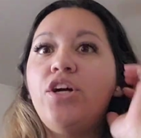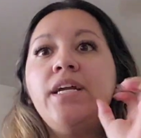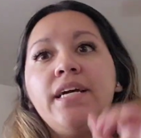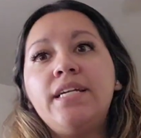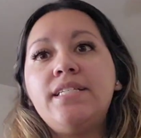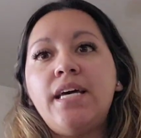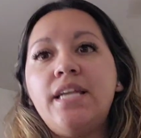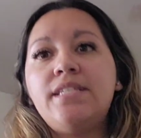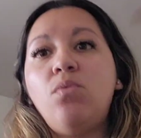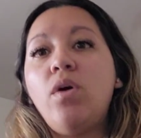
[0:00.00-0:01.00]
couldn't get it as
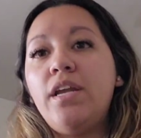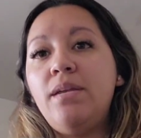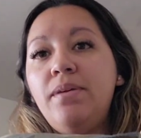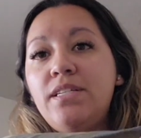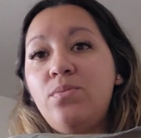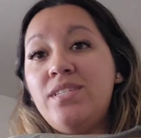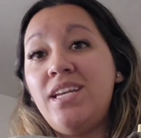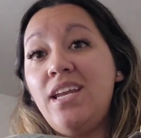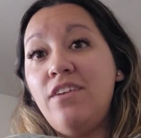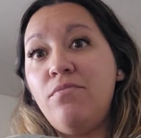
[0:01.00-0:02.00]
tight as I wanted, because it
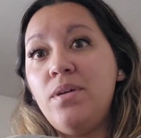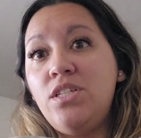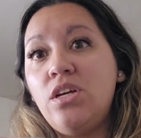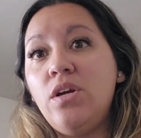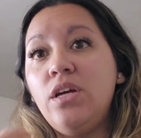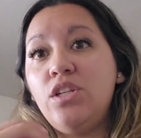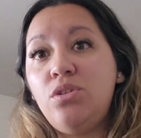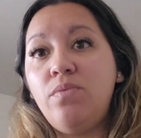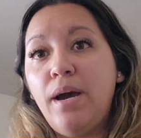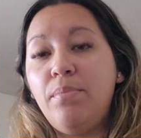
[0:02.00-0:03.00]
wasn't enough material
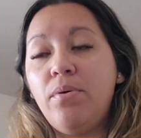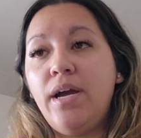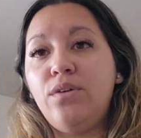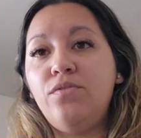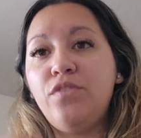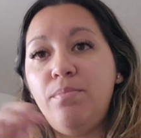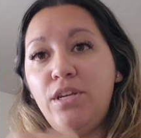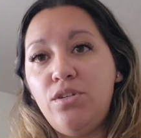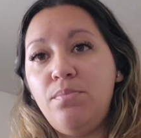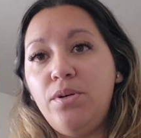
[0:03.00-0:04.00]
to wrap around for
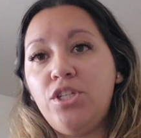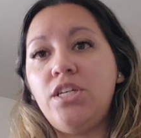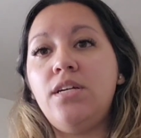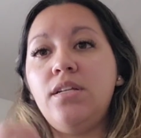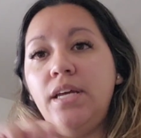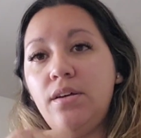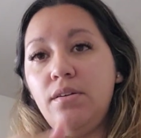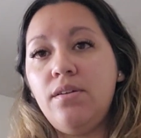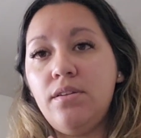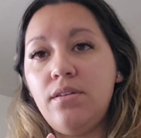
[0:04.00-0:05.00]
me to push it, like,